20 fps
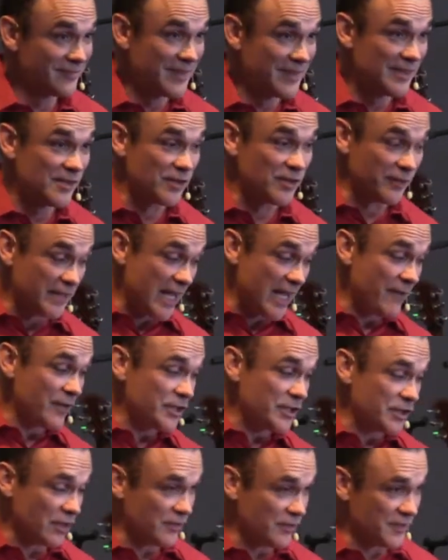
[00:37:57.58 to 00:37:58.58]
So David
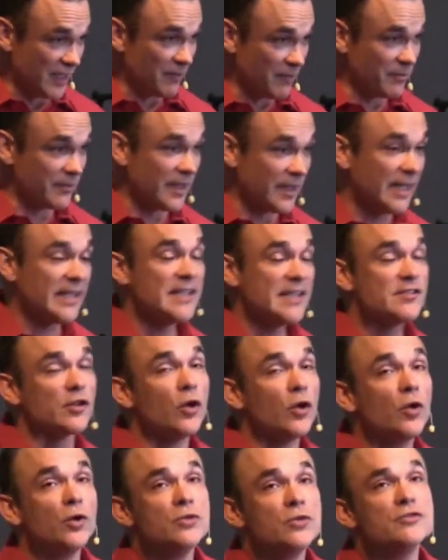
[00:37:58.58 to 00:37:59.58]
shows up and he's
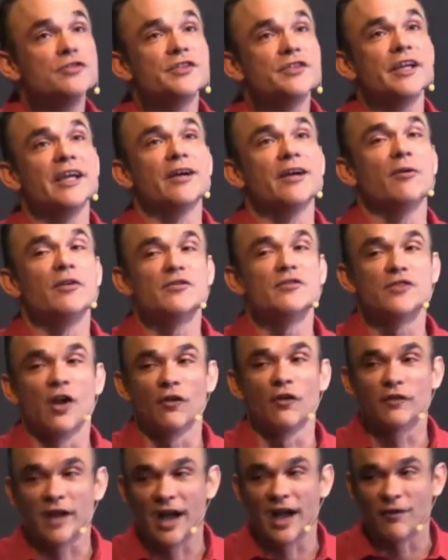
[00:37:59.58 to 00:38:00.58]
oozing with
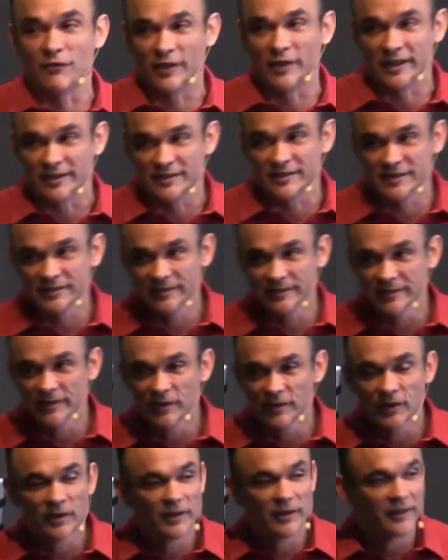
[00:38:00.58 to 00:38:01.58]
self confidence.
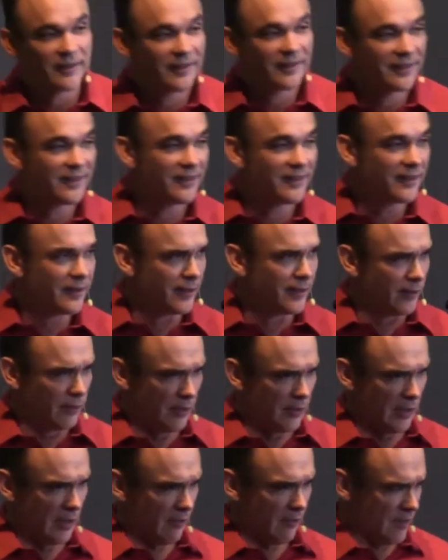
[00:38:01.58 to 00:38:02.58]

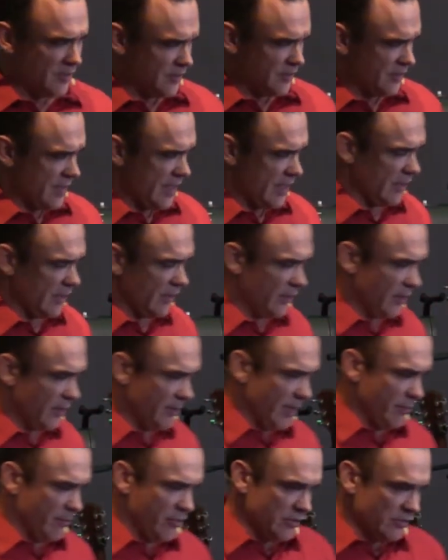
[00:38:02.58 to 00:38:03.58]
Well, wasn't that a little
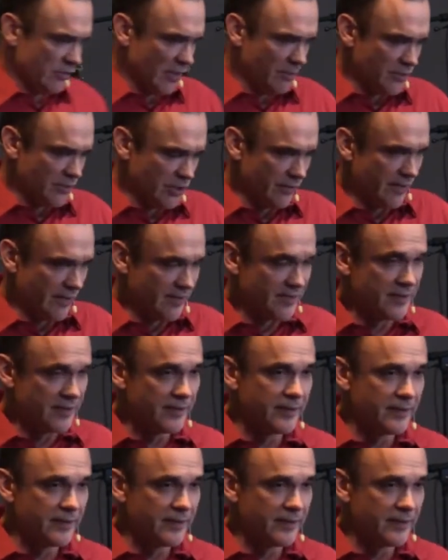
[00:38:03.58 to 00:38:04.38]
bit presumptuous?